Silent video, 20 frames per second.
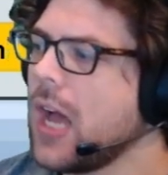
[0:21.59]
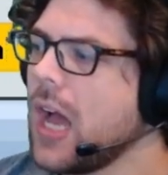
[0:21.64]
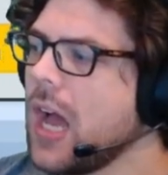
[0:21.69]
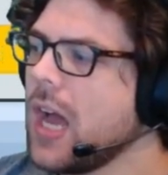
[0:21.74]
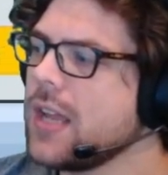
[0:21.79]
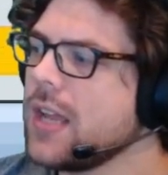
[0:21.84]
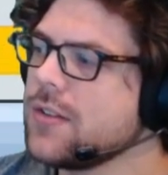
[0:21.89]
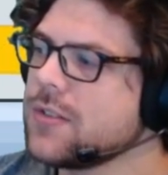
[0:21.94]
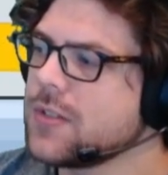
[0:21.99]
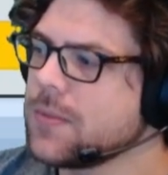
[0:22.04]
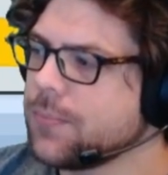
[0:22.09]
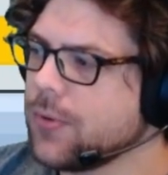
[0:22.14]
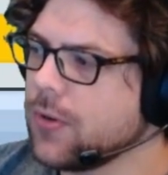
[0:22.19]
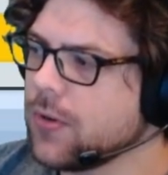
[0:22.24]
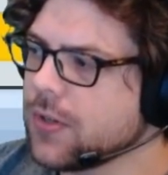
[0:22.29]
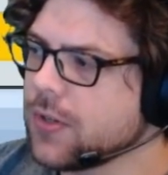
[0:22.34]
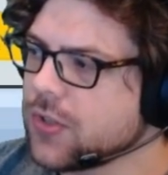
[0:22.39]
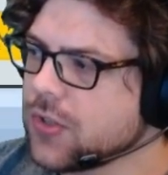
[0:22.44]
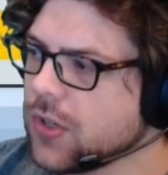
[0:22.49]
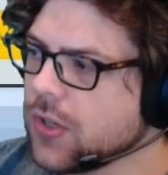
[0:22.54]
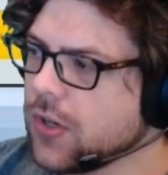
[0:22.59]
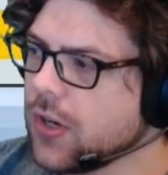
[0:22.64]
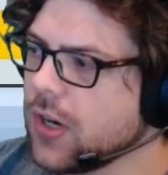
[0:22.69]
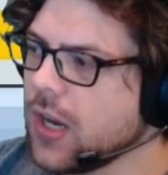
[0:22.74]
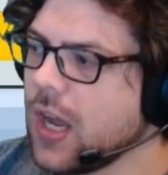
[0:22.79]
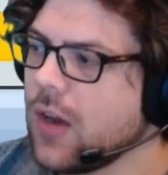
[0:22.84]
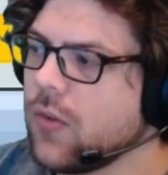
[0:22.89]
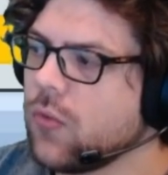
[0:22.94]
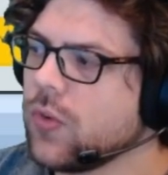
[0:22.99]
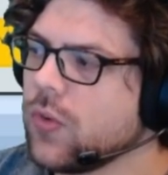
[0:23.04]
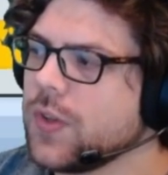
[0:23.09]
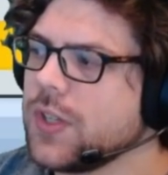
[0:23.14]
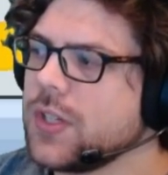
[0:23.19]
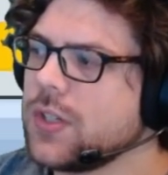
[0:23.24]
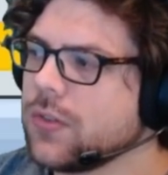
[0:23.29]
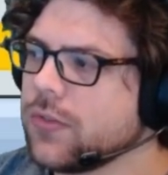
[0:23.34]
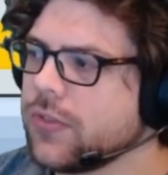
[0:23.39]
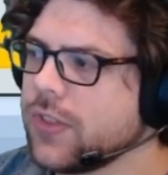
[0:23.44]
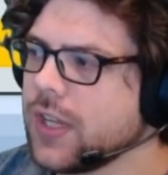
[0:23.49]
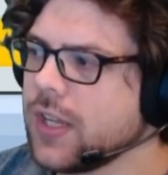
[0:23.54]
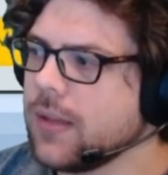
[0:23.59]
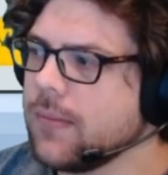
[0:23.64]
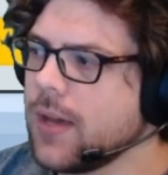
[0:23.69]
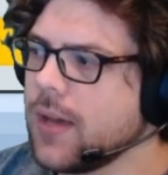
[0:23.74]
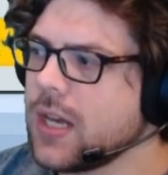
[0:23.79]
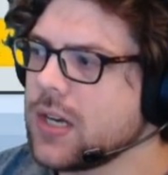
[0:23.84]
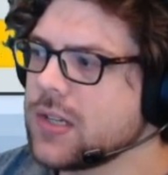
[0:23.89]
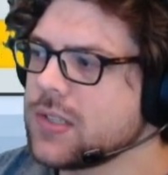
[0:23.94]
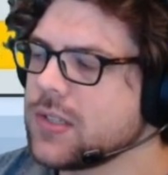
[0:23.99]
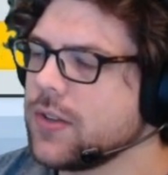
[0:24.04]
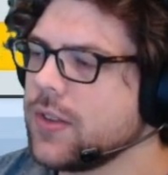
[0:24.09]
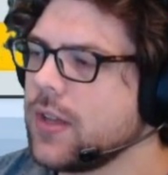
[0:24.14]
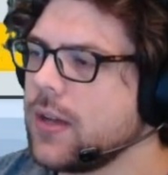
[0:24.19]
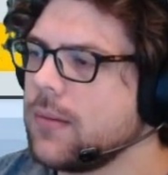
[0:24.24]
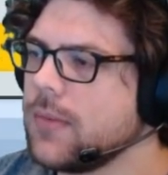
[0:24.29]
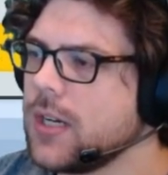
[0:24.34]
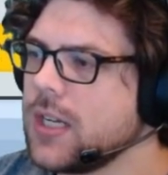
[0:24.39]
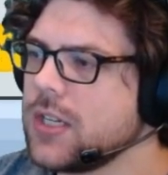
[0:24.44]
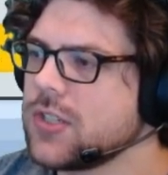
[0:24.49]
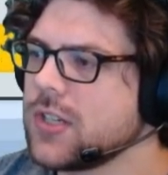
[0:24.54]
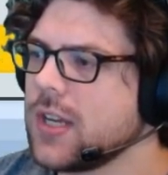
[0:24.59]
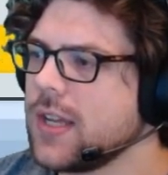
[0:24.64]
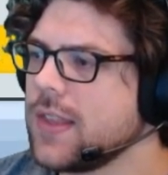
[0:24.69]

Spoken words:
I use a Pro Controller. I really don't think it matters all that much.